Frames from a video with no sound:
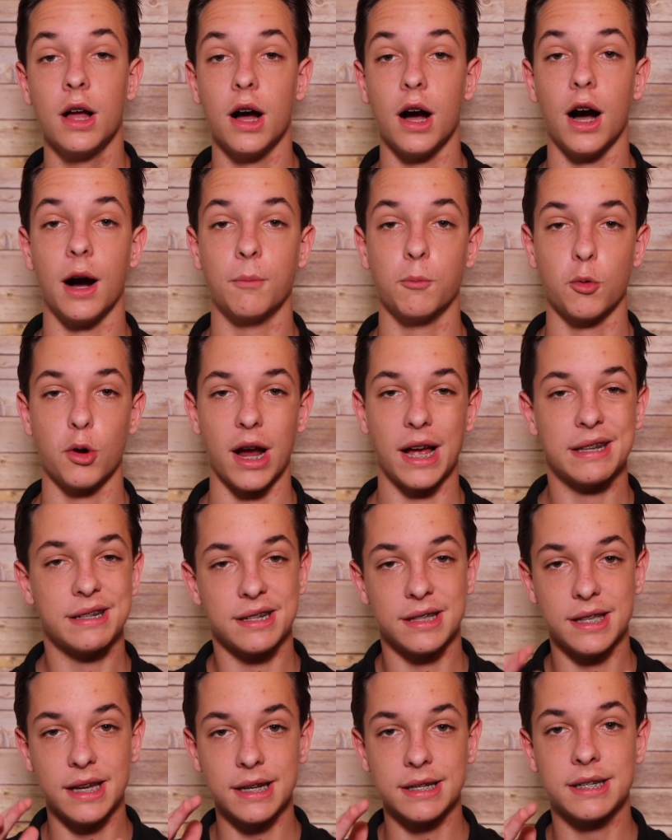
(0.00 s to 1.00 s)

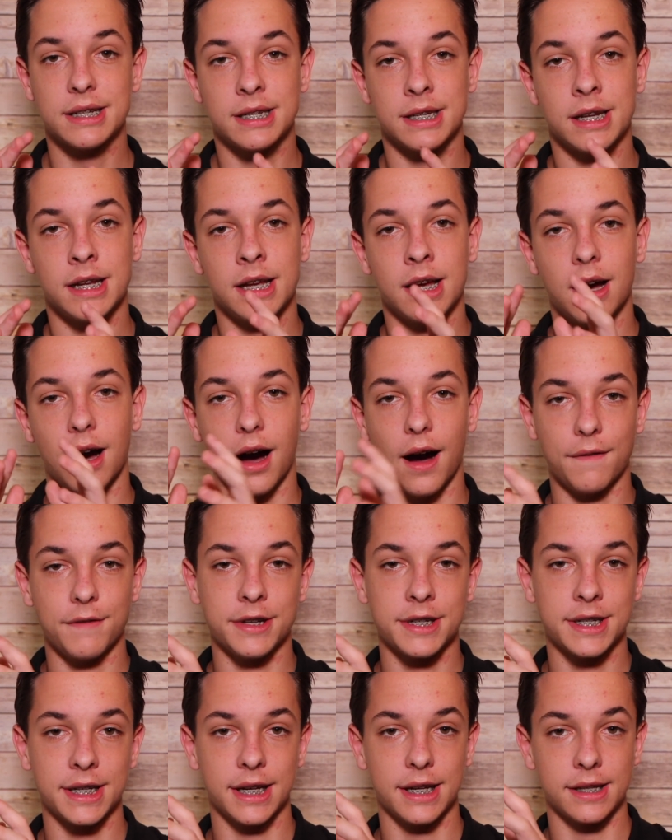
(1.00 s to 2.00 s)
Whereas this,
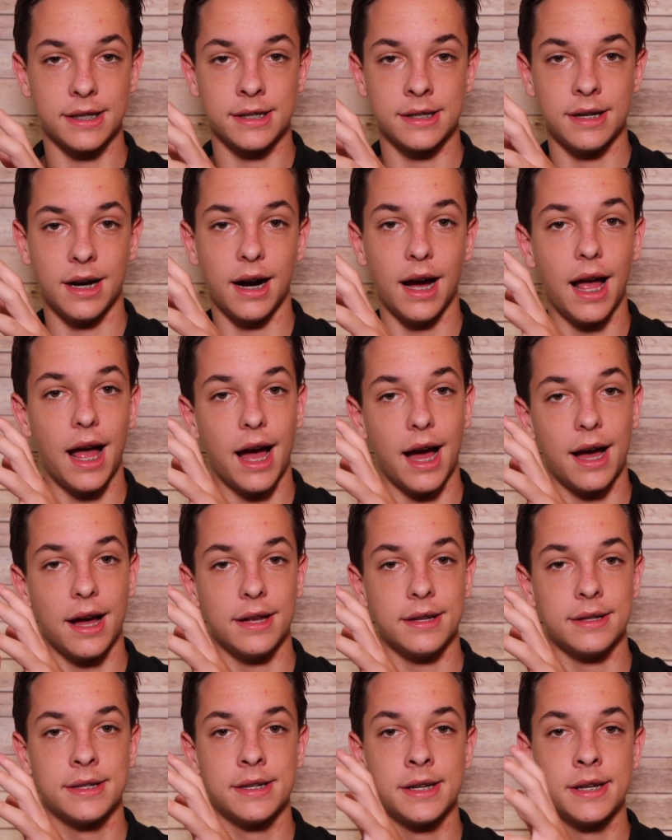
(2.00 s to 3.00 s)
obviously, it's not
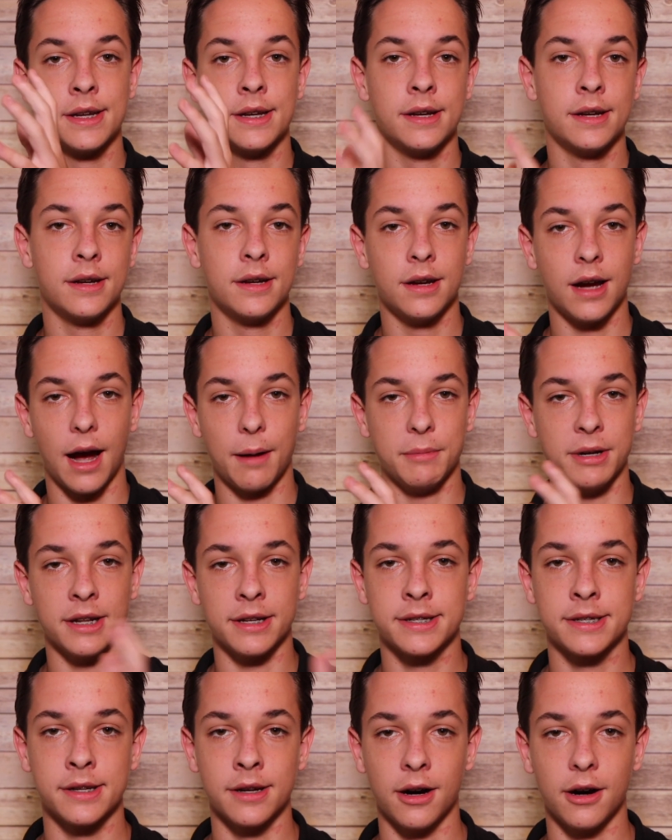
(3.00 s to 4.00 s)
as, I mean,
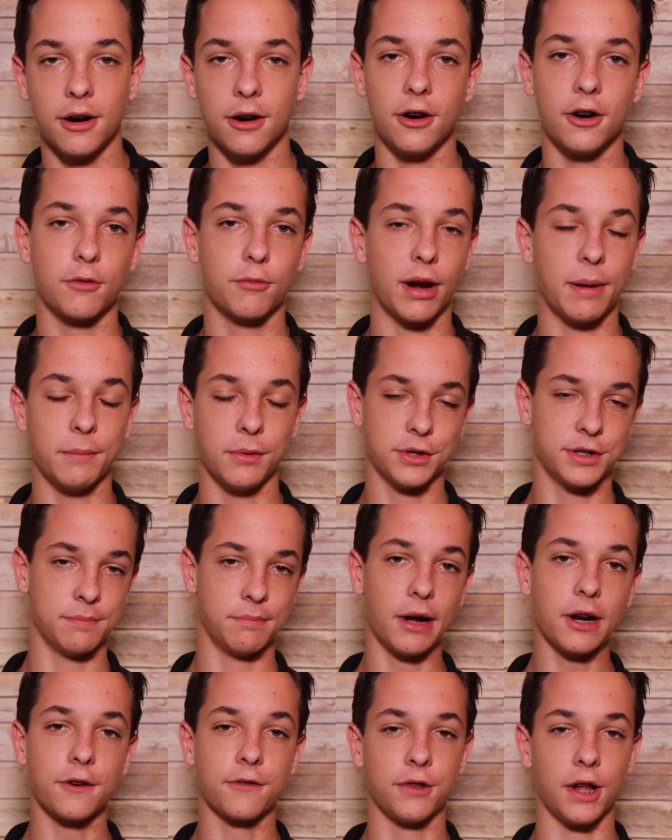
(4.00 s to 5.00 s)
it's not all rainbows and
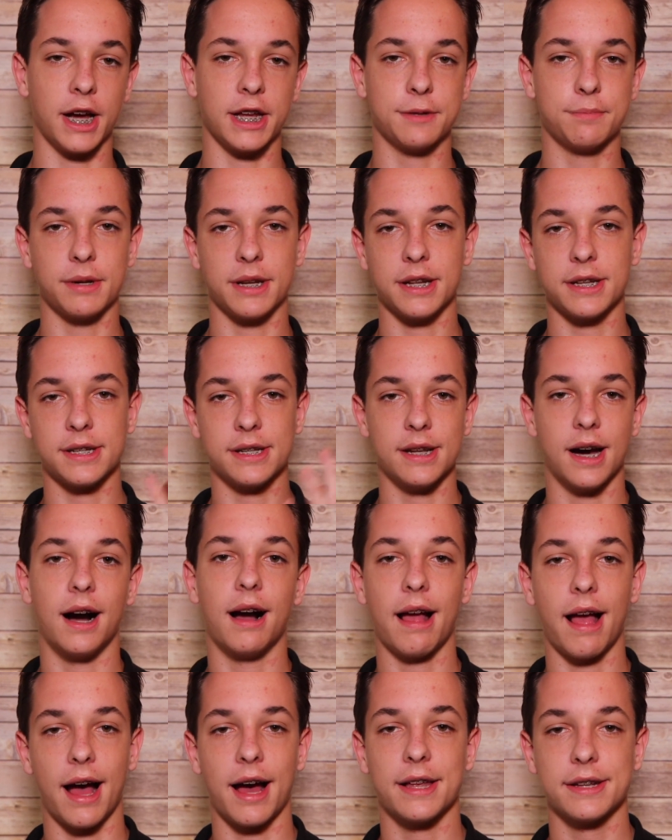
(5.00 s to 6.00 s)
butterflies, but it's
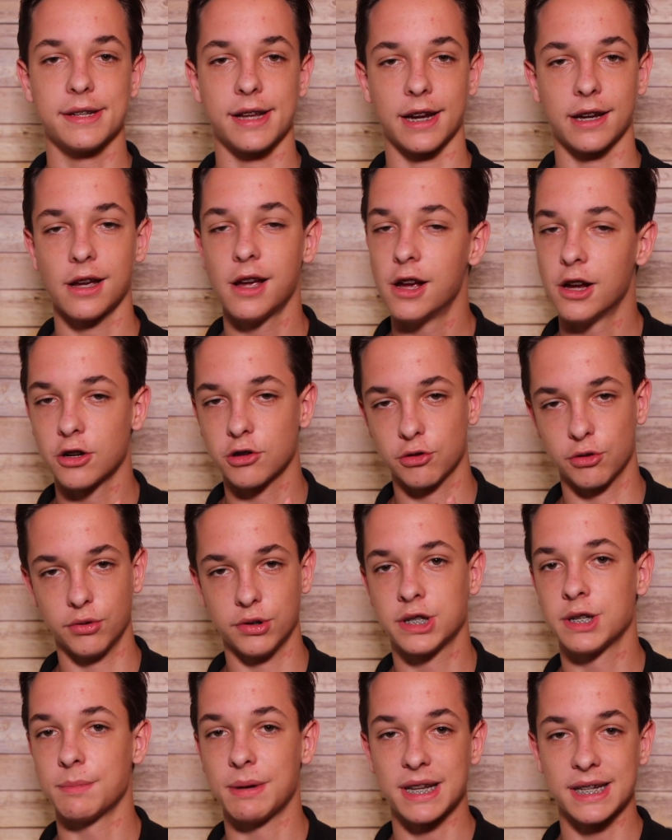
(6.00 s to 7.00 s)
not as, like,
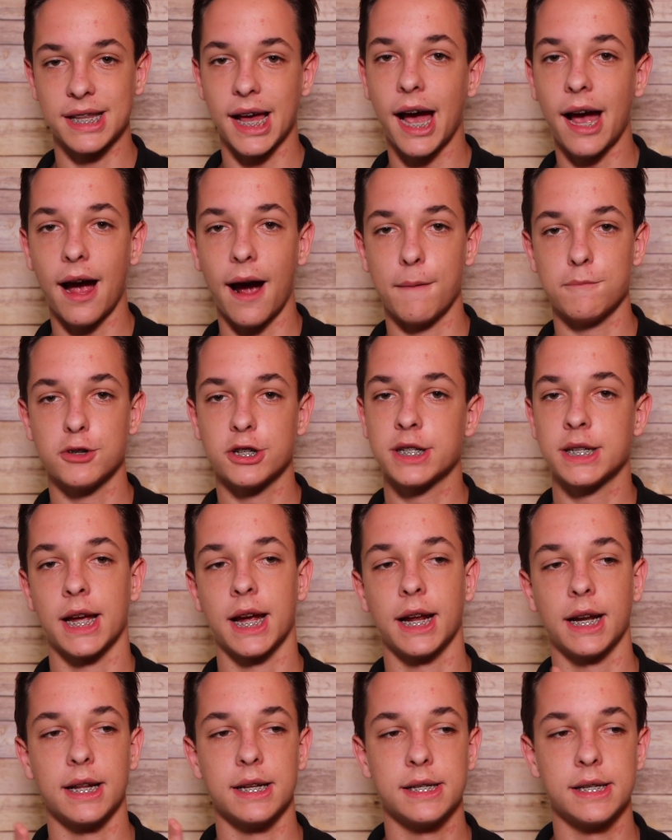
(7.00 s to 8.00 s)
gruesome as that. I'm just
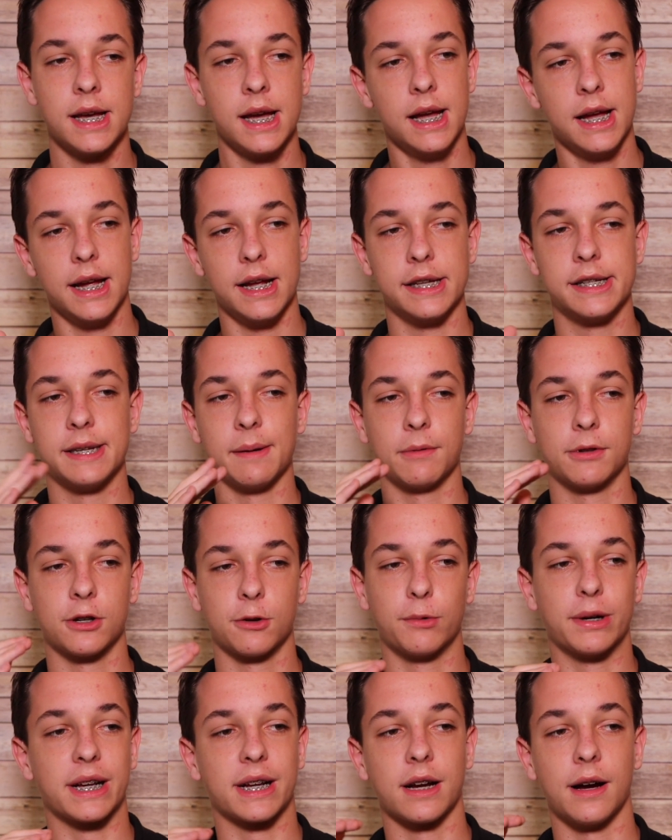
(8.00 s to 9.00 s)
saying it's similar
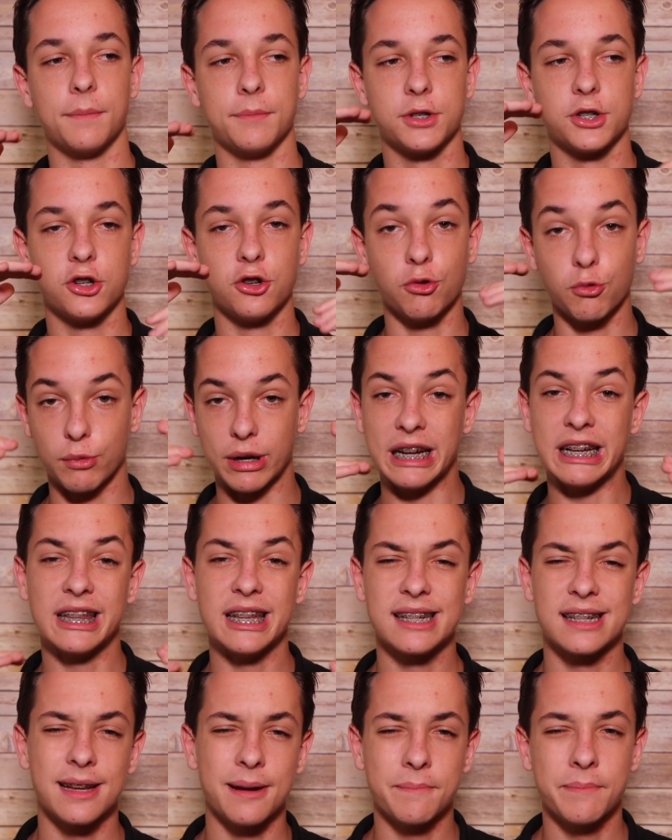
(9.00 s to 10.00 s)
when it comes to
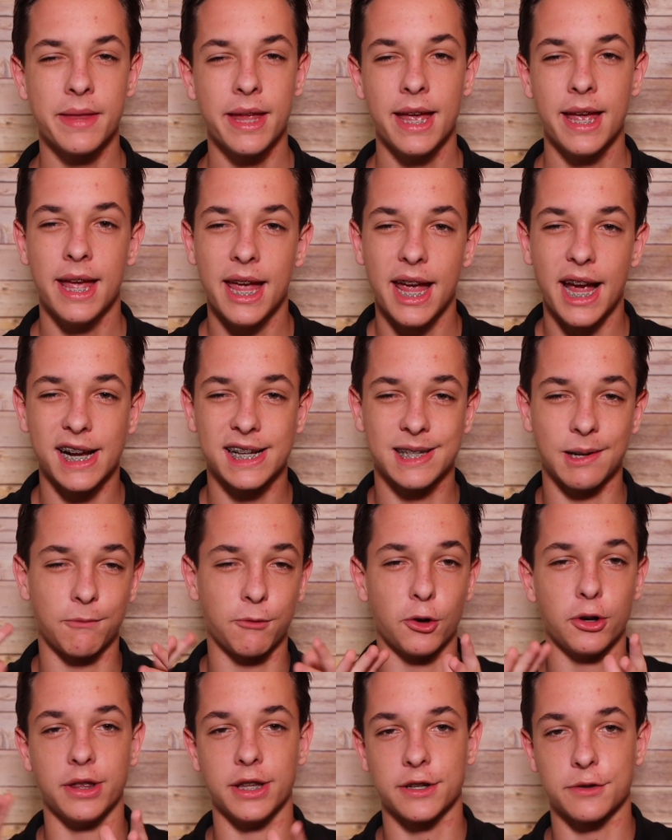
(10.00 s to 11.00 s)
realism, except
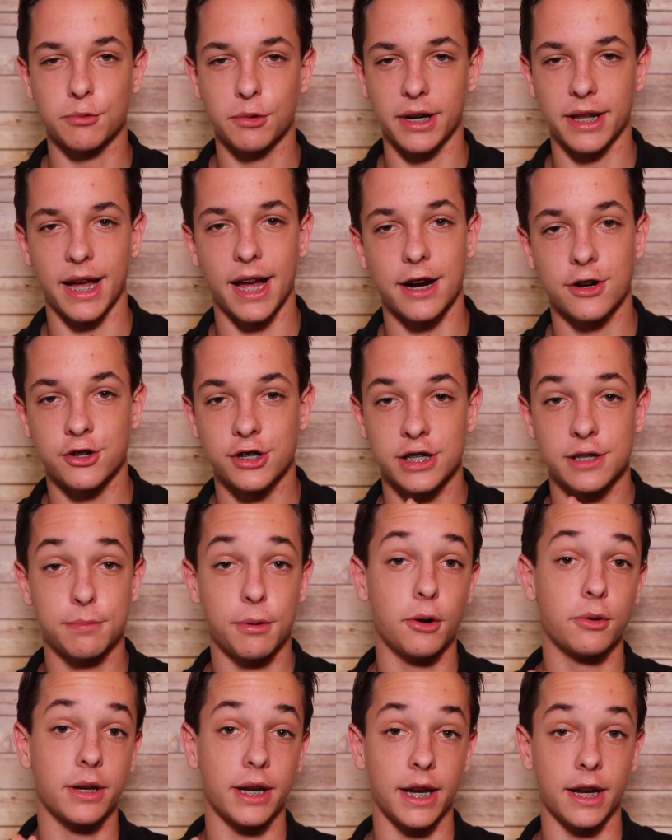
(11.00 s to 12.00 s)
for in this one they actually
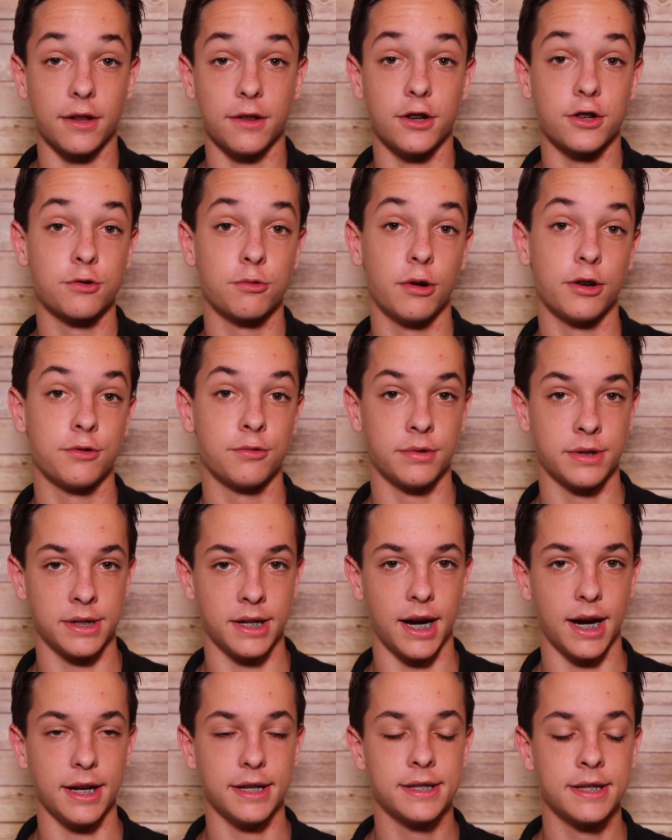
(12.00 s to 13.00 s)
spoke English, which was
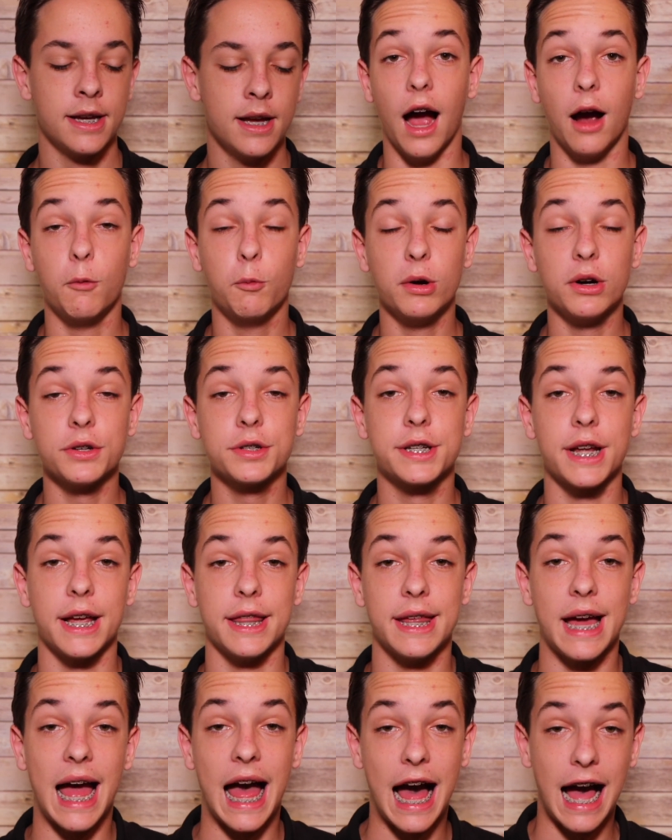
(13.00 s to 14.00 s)
nice. I will say,
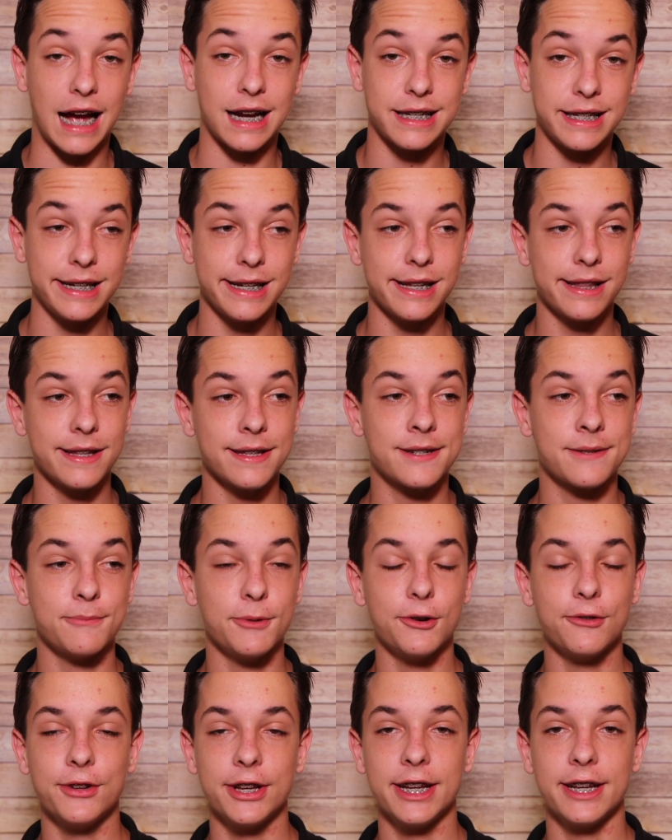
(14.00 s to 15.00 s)
the acting in this
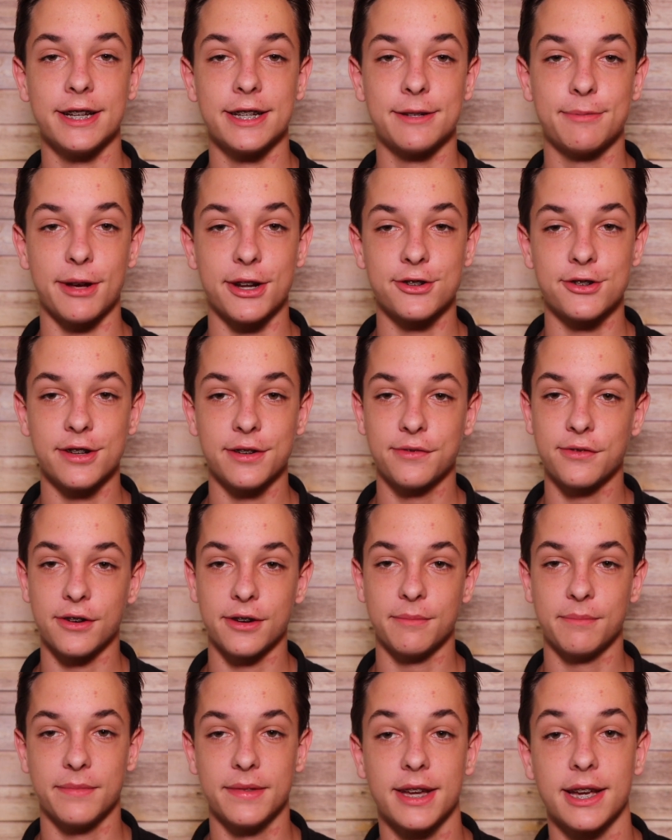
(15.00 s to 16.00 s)
movie, especially
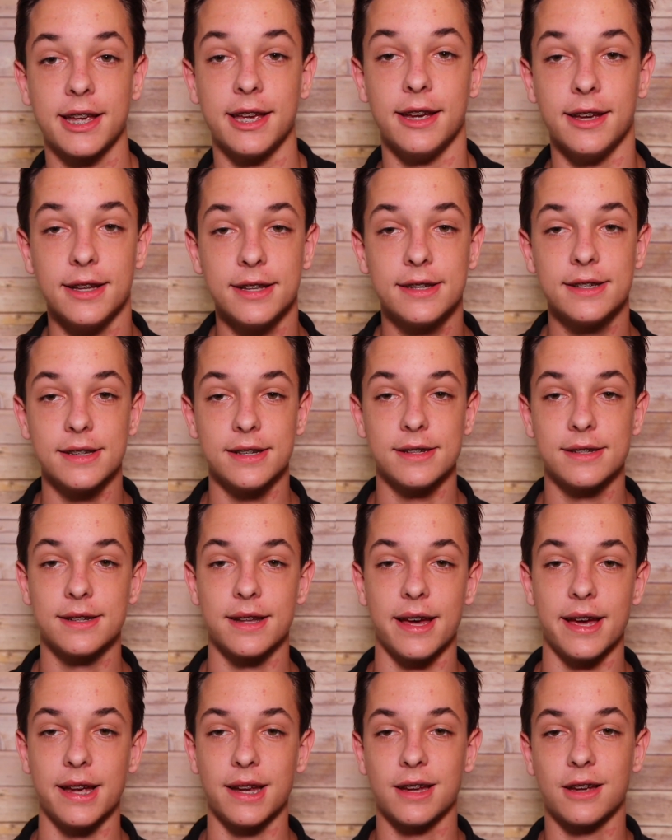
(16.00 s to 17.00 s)
from the kids, is,
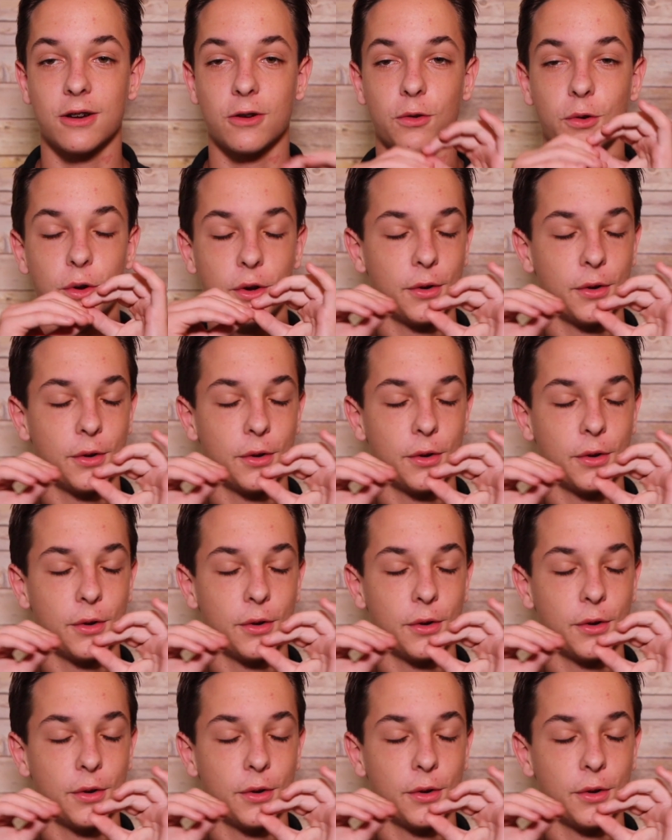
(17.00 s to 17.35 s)
like,